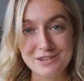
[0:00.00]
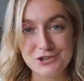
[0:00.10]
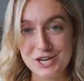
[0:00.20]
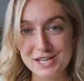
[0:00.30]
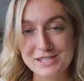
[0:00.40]
get the
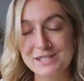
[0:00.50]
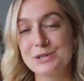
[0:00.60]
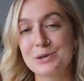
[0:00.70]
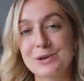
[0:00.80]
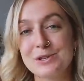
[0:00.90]
chance to
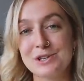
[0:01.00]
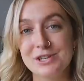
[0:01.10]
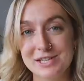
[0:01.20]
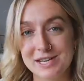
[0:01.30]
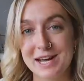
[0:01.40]
talk to you
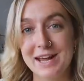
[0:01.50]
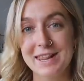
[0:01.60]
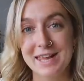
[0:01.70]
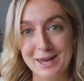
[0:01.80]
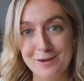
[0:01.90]

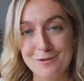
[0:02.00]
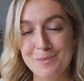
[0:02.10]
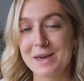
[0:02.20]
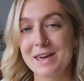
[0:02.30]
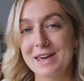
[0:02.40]
tonight, thank you for
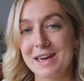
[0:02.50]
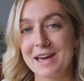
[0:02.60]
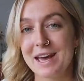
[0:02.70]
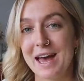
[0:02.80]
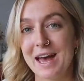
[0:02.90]
being
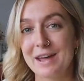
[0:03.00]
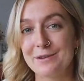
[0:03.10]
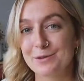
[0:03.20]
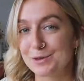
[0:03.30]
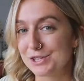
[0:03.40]
here and
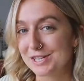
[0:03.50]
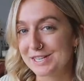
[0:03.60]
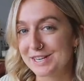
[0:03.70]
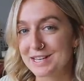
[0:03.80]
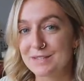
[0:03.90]
for watching
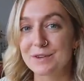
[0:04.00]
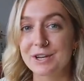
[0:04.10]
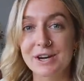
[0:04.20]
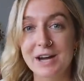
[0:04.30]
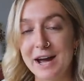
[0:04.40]
today's
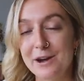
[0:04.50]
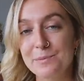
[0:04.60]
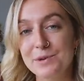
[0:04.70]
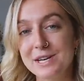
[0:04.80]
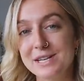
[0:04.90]
video. I
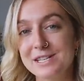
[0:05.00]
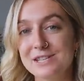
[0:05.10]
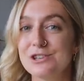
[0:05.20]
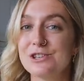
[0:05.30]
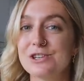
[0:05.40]
hope you
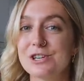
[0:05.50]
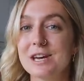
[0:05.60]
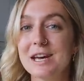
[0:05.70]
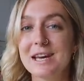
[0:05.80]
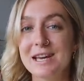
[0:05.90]
continue
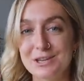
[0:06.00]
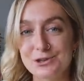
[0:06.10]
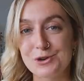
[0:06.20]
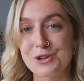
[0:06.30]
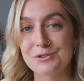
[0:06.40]
to
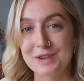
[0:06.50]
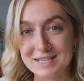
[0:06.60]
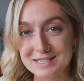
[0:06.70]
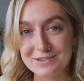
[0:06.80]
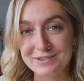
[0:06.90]
enjoy the
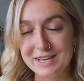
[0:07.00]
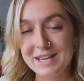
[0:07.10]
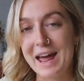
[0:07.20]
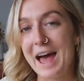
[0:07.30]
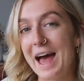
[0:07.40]
rest of
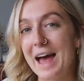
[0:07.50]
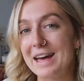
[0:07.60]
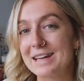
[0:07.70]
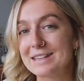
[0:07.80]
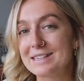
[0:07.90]
it.
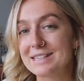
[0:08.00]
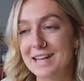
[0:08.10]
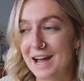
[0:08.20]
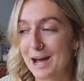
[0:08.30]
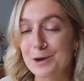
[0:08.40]
And
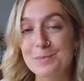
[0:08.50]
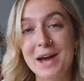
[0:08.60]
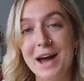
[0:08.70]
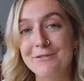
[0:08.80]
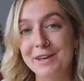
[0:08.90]
yeah, I hope
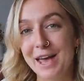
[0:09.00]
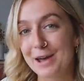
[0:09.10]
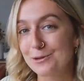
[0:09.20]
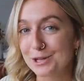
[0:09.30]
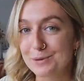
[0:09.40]
you're having
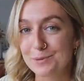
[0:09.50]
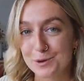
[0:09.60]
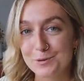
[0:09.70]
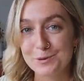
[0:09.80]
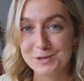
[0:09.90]
a really
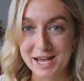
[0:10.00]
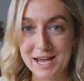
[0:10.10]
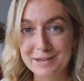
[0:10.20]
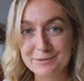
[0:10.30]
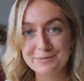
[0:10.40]
beautiful day.